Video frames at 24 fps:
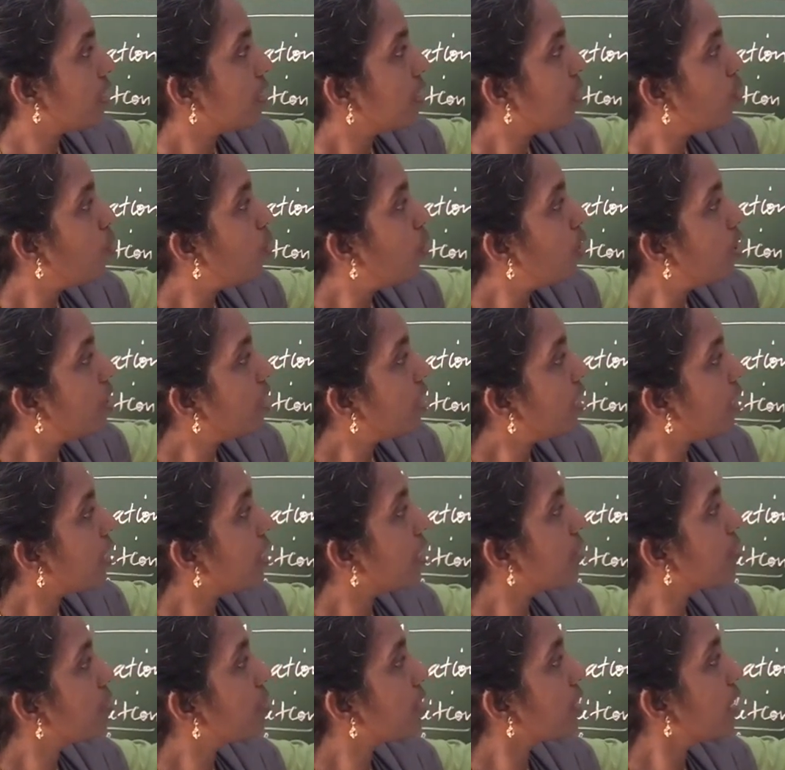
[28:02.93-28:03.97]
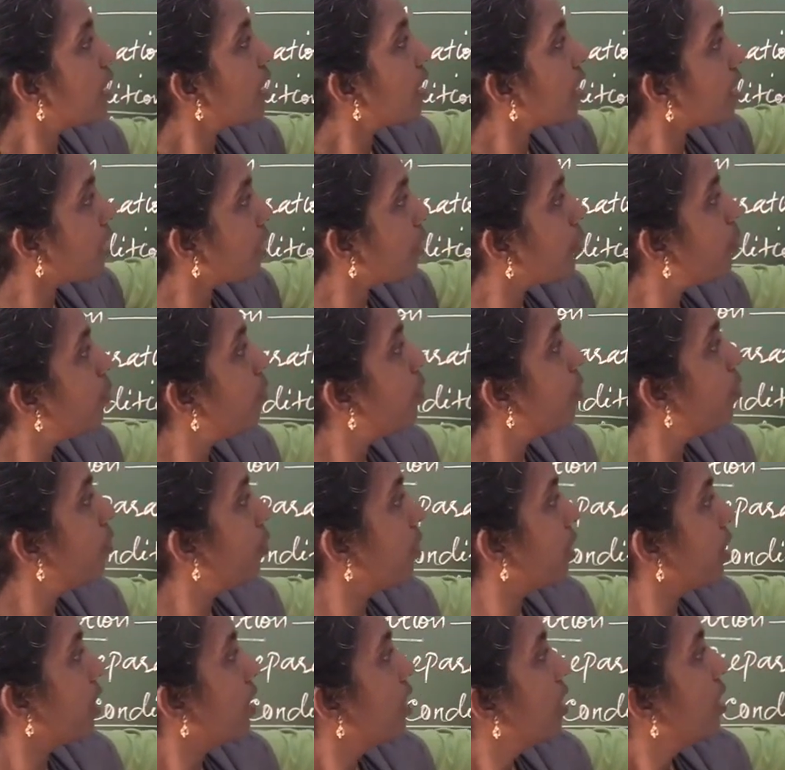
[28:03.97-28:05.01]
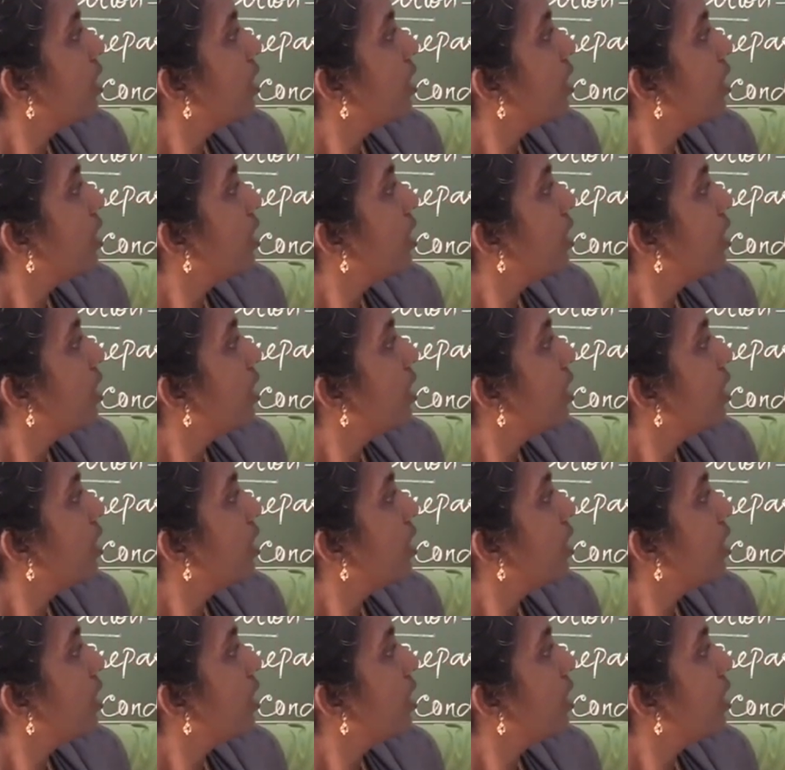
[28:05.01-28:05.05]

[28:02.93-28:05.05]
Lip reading: The older leaves are removed.